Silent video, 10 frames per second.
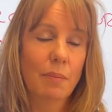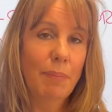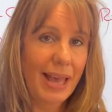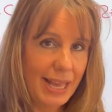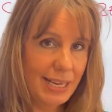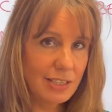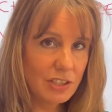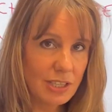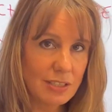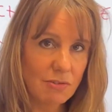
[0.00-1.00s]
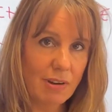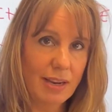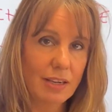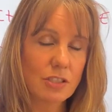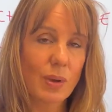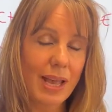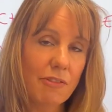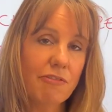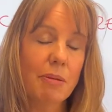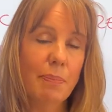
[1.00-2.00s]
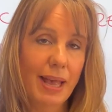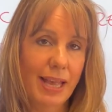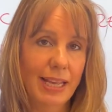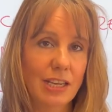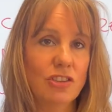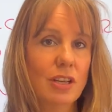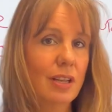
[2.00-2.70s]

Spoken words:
pages rank. So every page